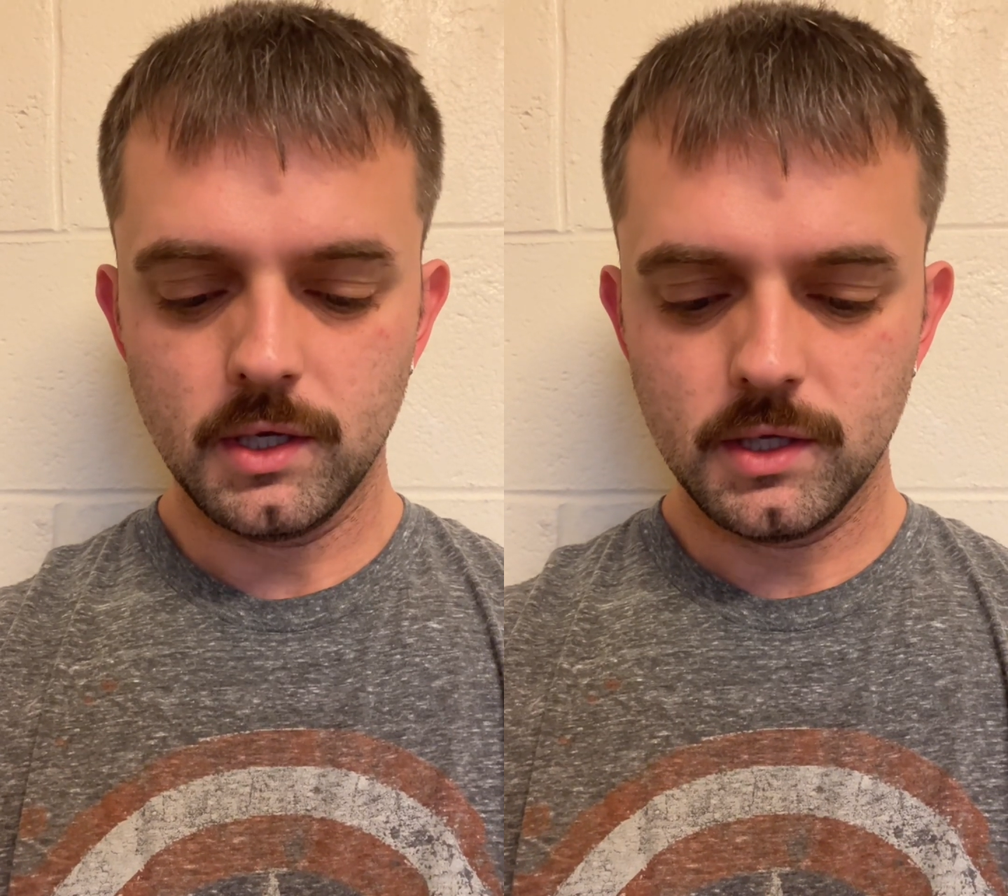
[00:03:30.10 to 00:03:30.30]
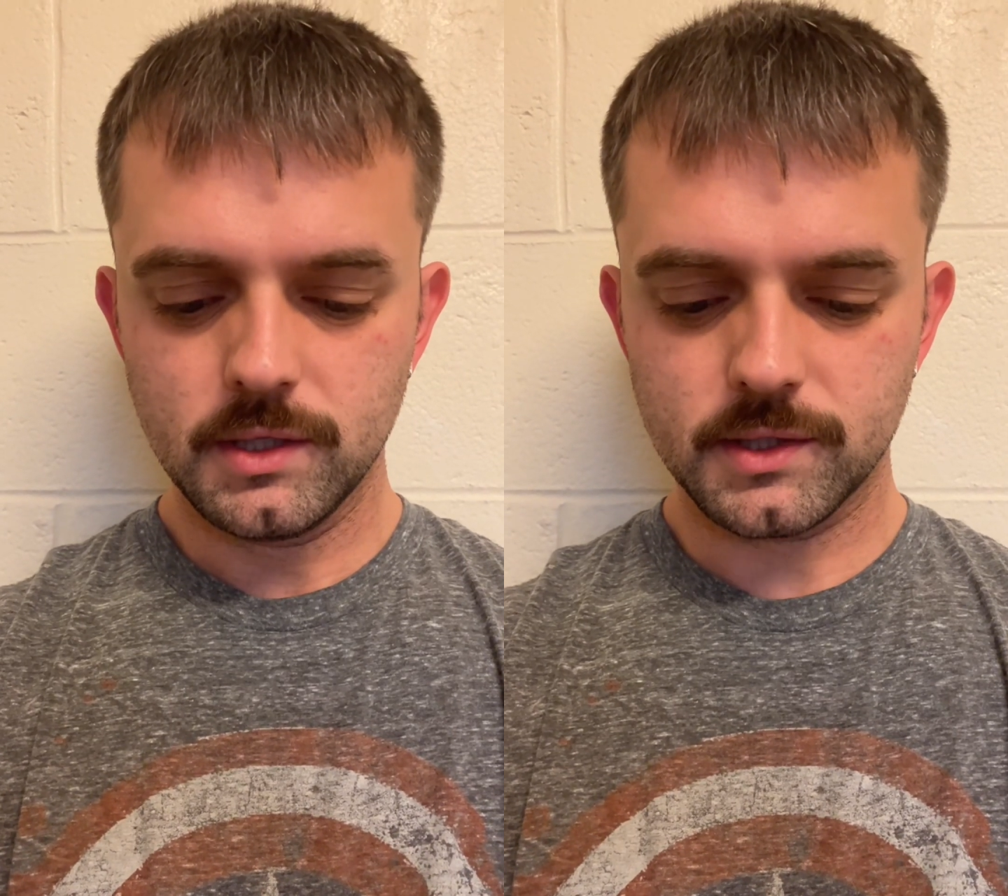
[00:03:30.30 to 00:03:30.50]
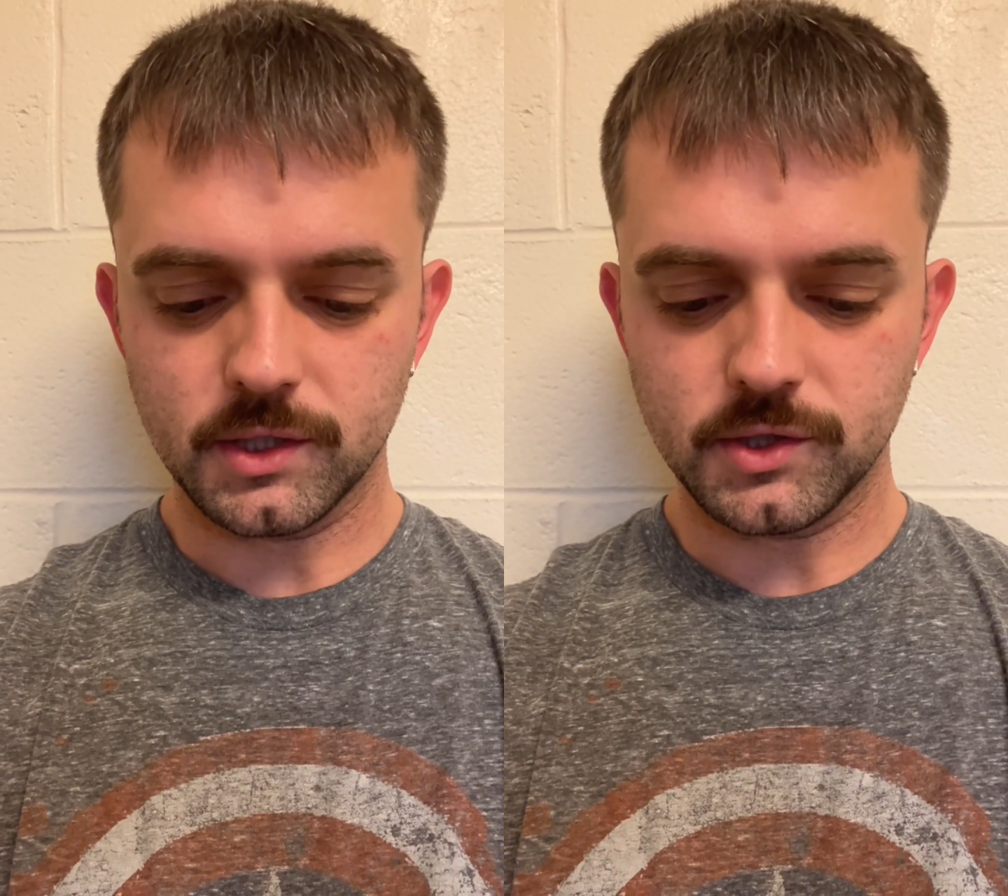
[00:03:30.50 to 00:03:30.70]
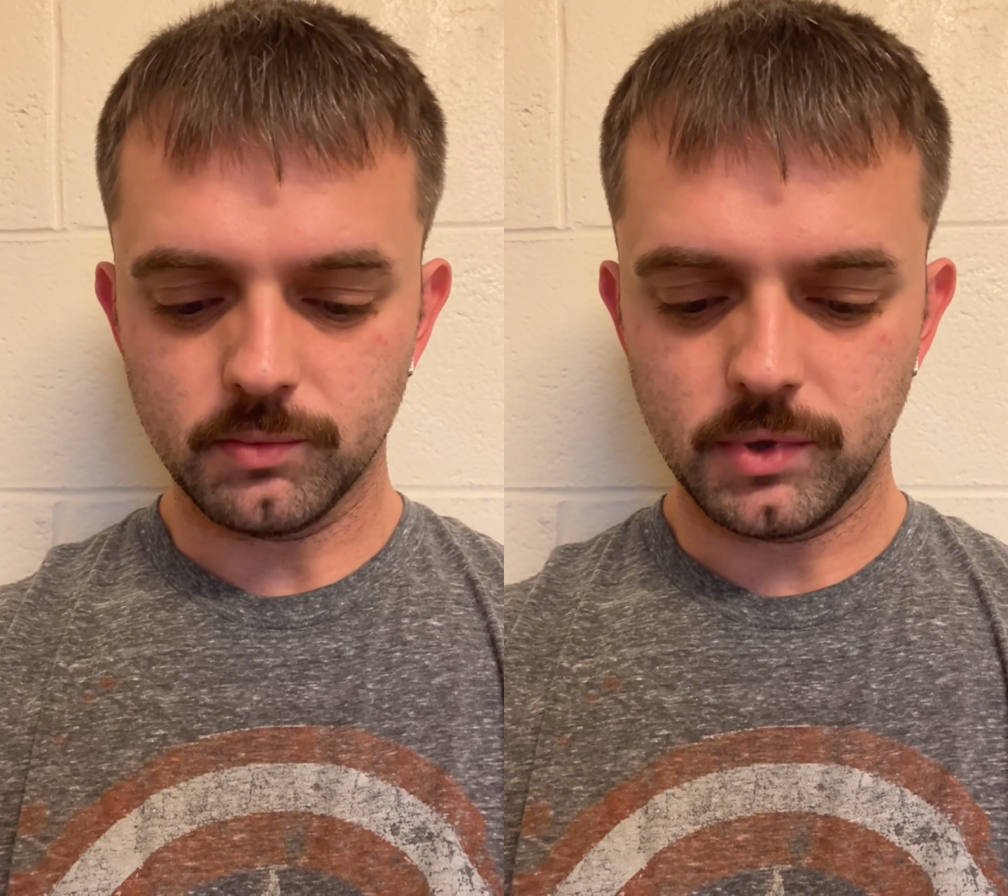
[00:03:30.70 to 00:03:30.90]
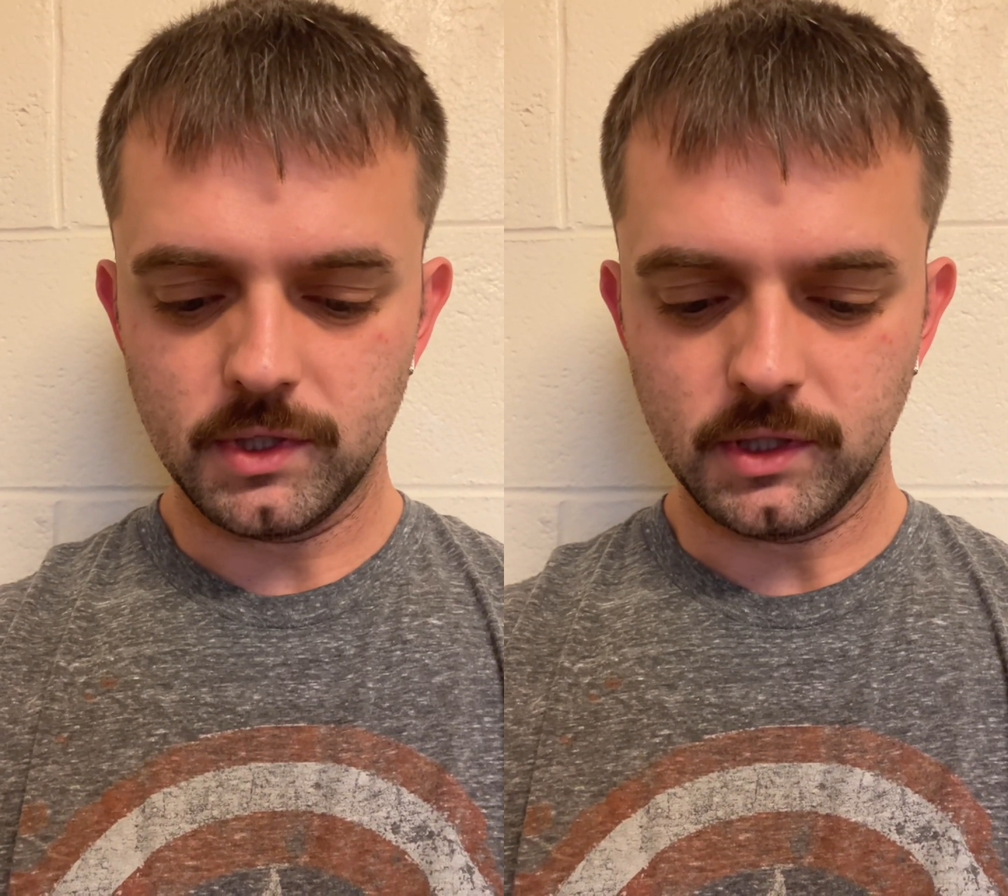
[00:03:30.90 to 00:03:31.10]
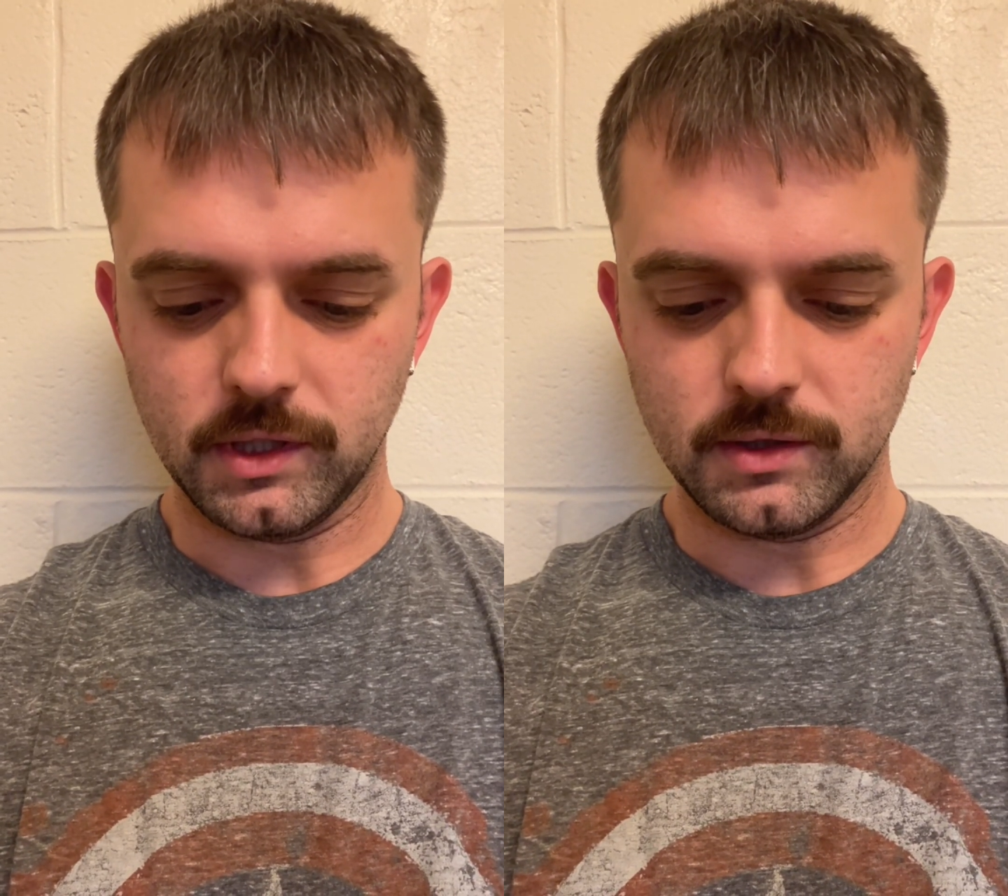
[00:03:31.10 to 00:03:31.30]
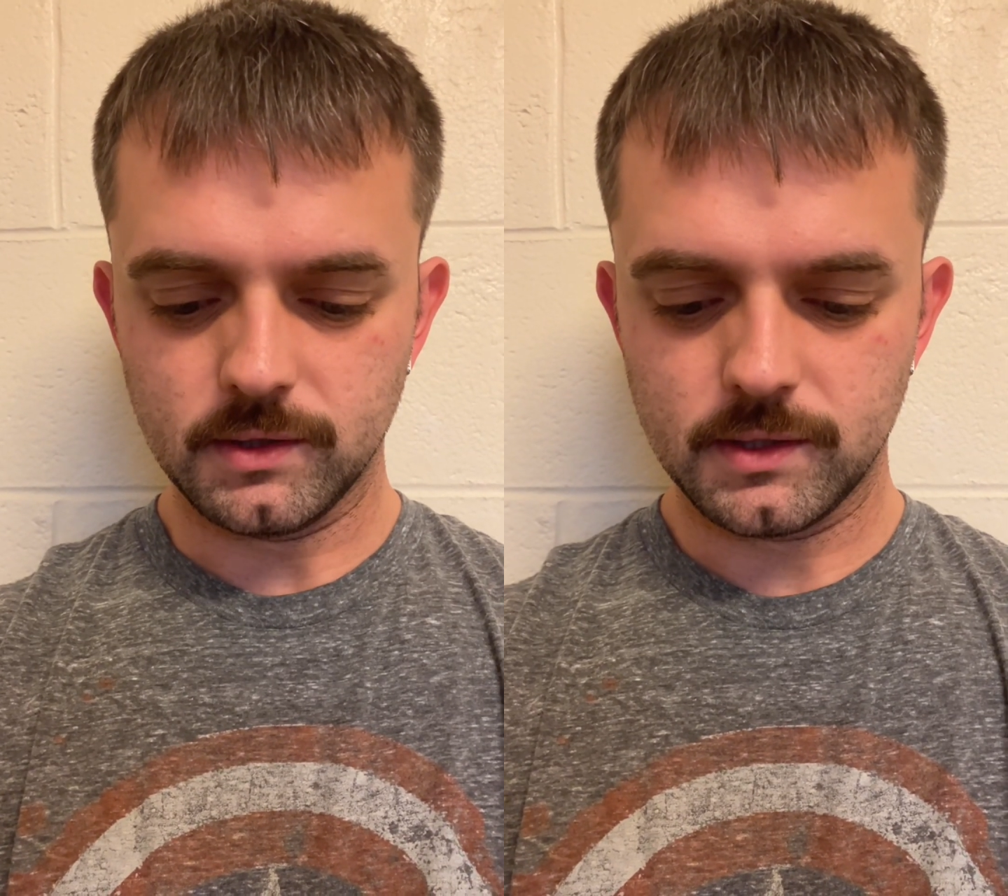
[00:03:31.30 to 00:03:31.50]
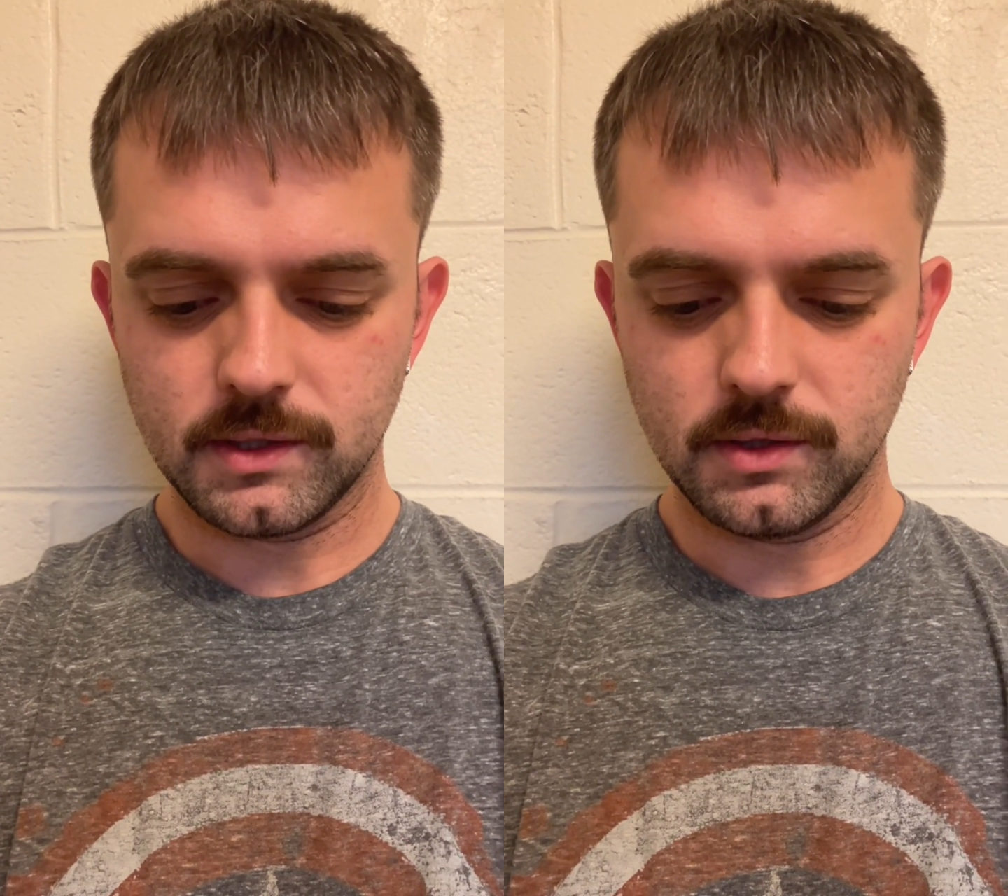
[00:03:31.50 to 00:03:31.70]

Such opinions,